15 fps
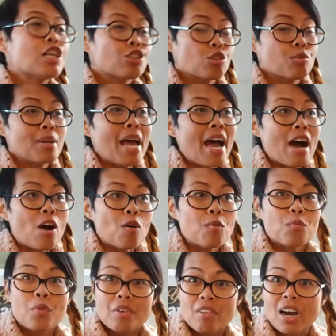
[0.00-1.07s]
So
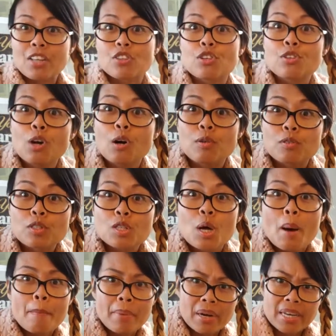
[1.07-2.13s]
now we've got the notes,
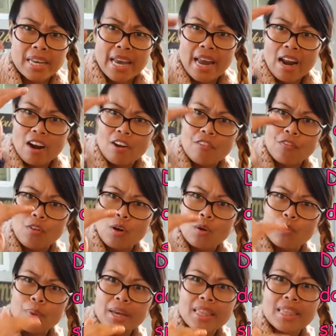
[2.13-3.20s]
but
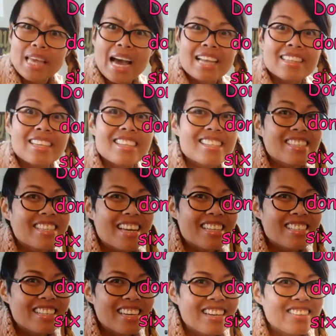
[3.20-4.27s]
careful with that
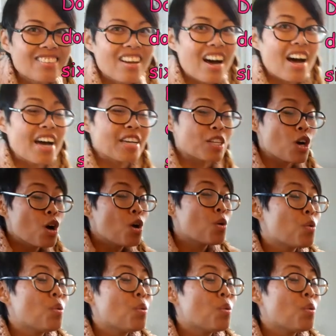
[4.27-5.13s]
descending line.